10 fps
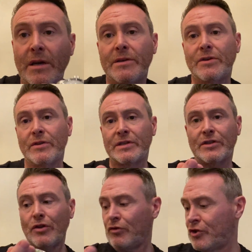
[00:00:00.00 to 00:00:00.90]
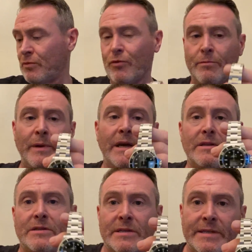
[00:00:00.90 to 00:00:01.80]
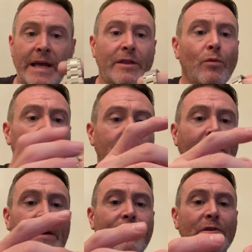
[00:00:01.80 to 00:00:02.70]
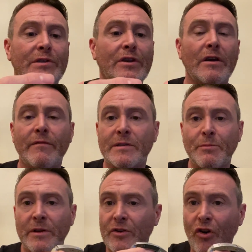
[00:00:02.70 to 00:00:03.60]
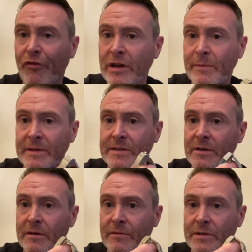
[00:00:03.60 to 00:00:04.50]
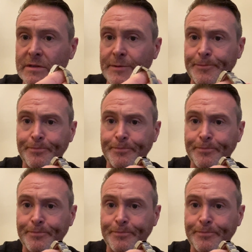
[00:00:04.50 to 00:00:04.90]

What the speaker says: So the solution would be to send the watch back for a service, but it had already been serviced.